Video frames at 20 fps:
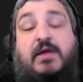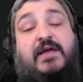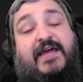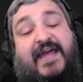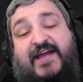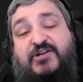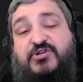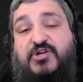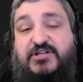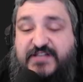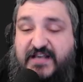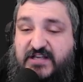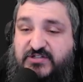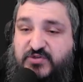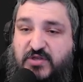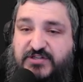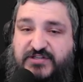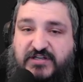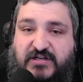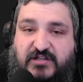Interesting, so
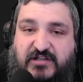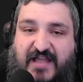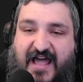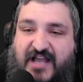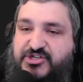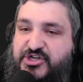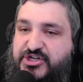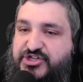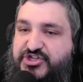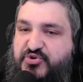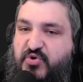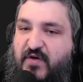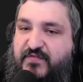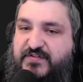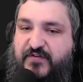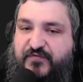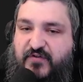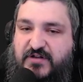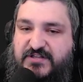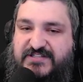it's a collection too of
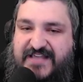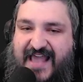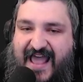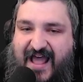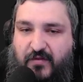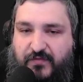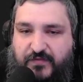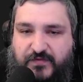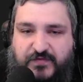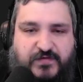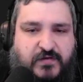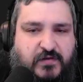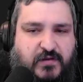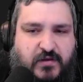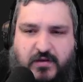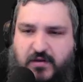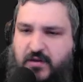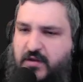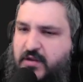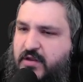different sounds.
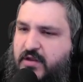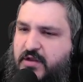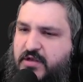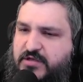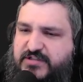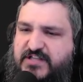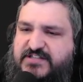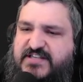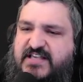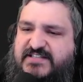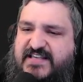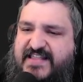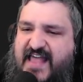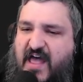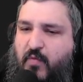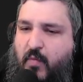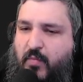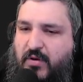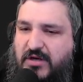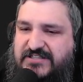Let's just see that
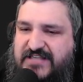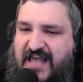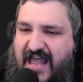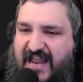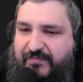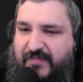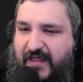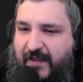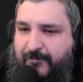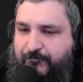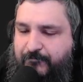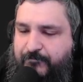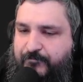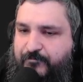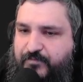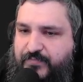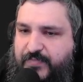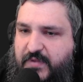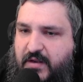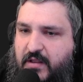one more time then.
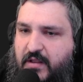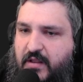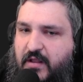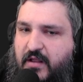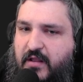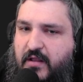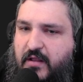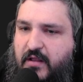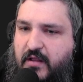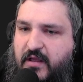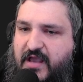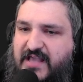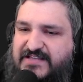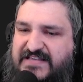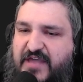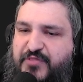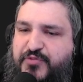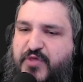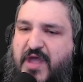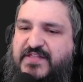Because
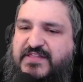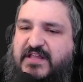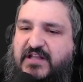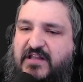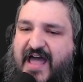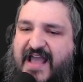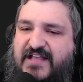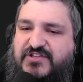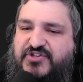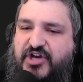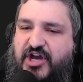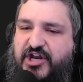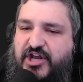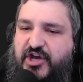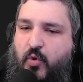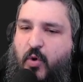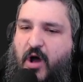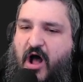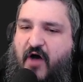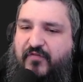I think the lights are going to
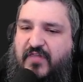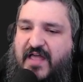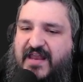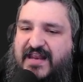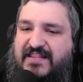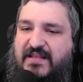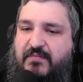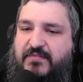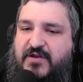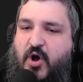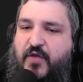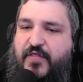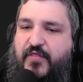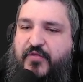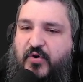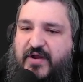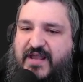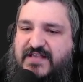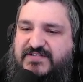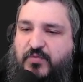go off, letting them know that
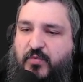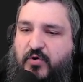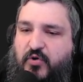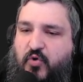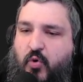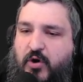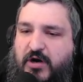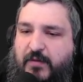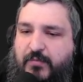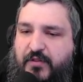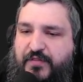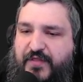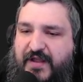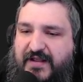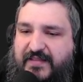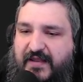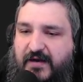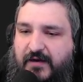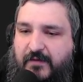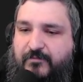there is a recordable thing
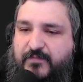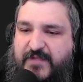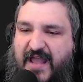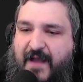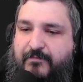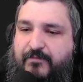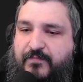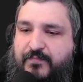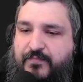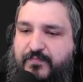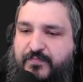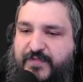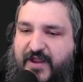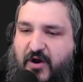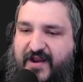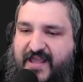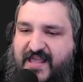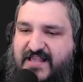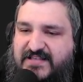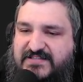there. Yep, there
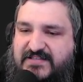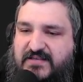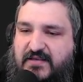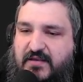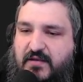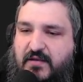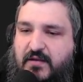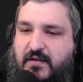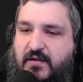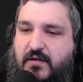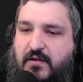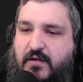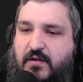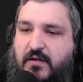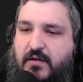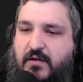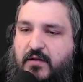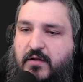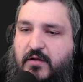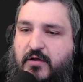it is.
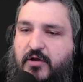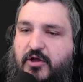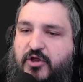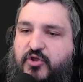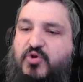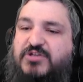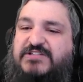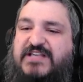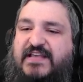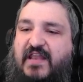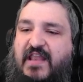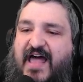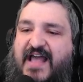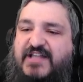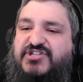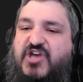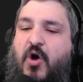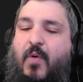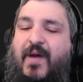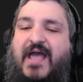You see the
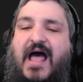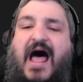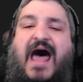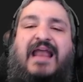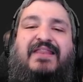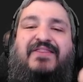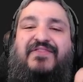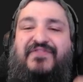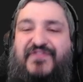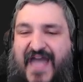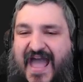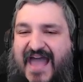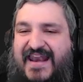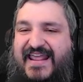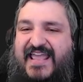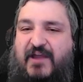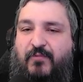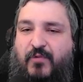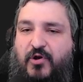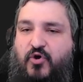lights going on? Then
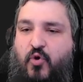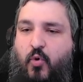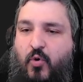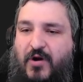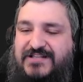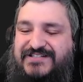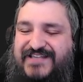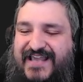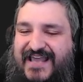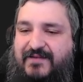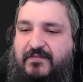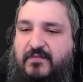he records it.